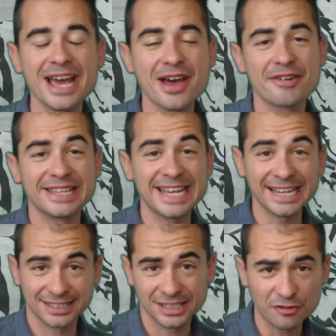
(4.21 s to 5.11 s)

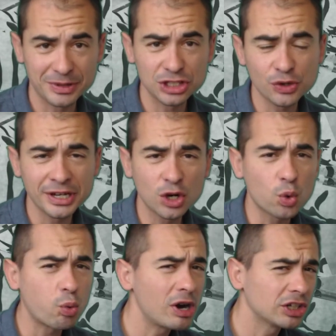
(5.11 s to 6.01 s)
Yes, I've been doing
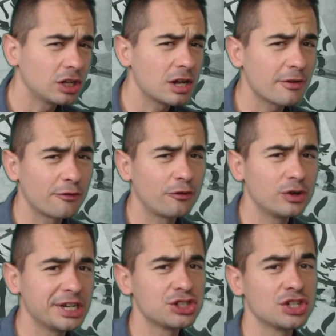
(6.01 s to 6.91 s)
quite a lot of footage